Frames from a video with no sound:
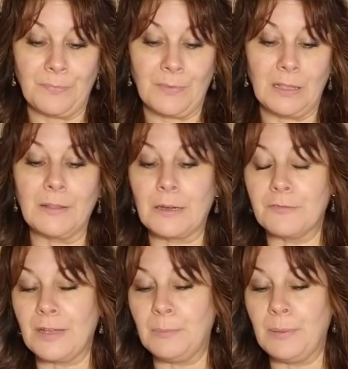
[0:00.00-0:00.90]

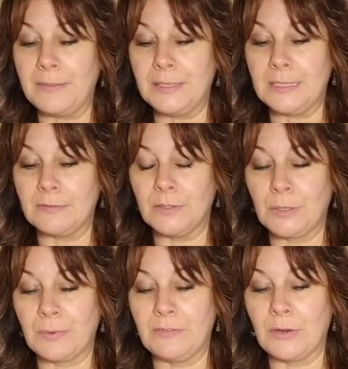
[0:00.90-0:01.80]
clarified by the devil in
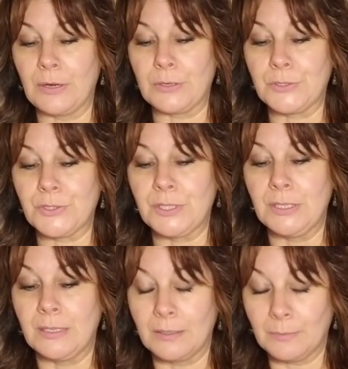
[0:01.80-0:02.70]
reverse
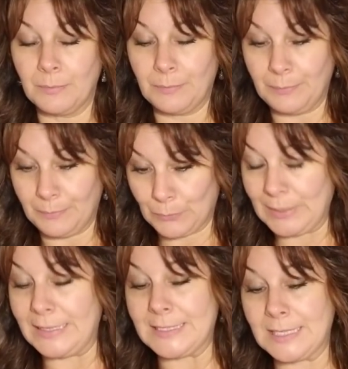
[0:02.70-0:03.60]

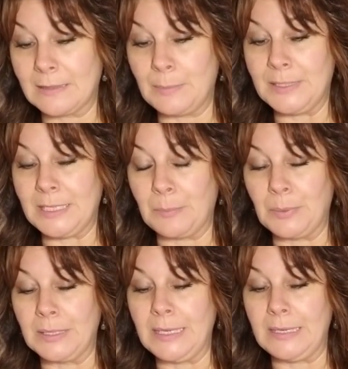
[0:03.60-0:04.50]
releasing limiting
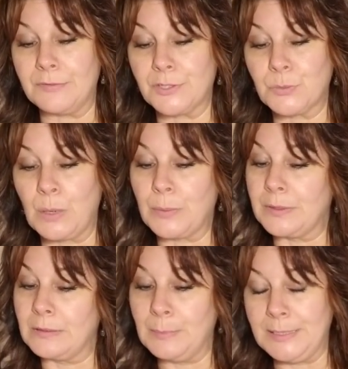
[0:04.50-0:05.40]
beliefs what were
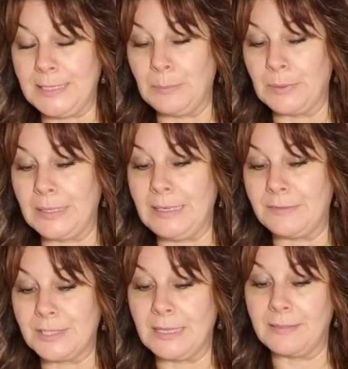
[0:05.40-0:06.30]
the limiting
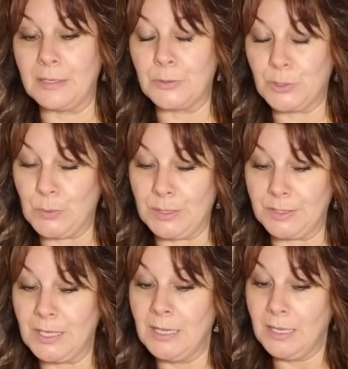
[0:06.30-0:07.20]
beliefs that this
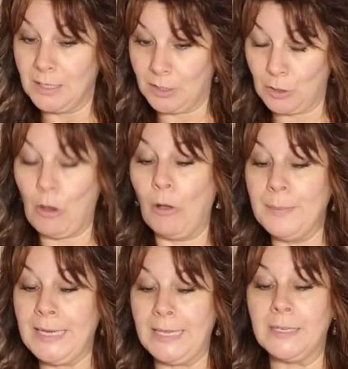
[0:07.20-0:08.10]
was
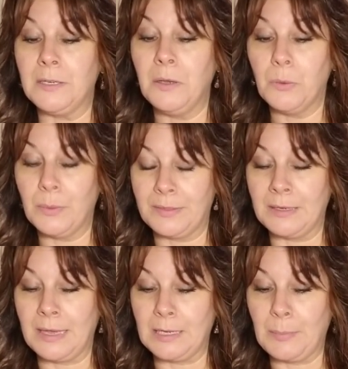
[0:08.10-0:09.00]
culminated with the
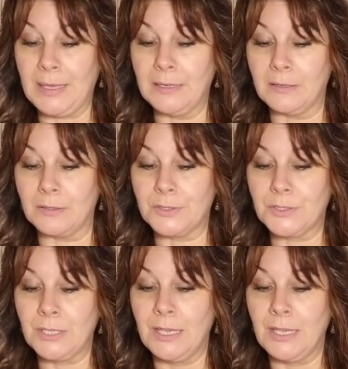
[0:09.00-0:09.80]
nine of pentacles